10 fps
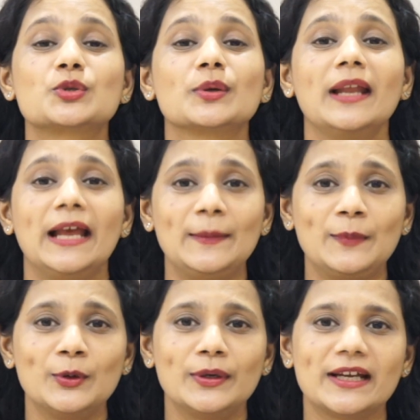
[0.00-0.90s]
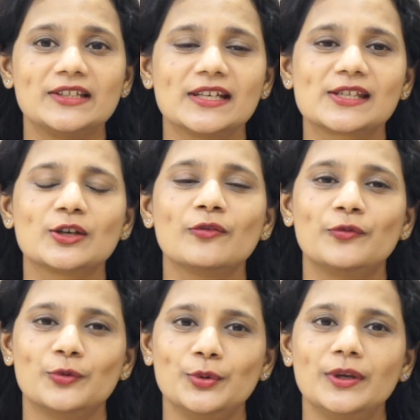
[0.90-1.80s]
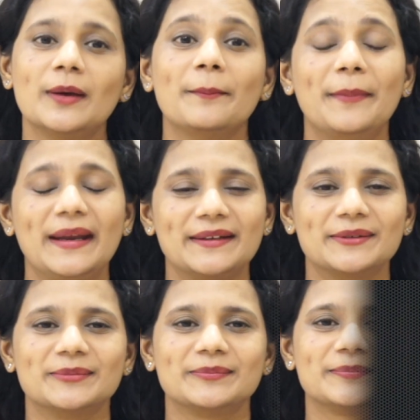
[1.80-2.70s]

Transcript: which will help to digest your food better.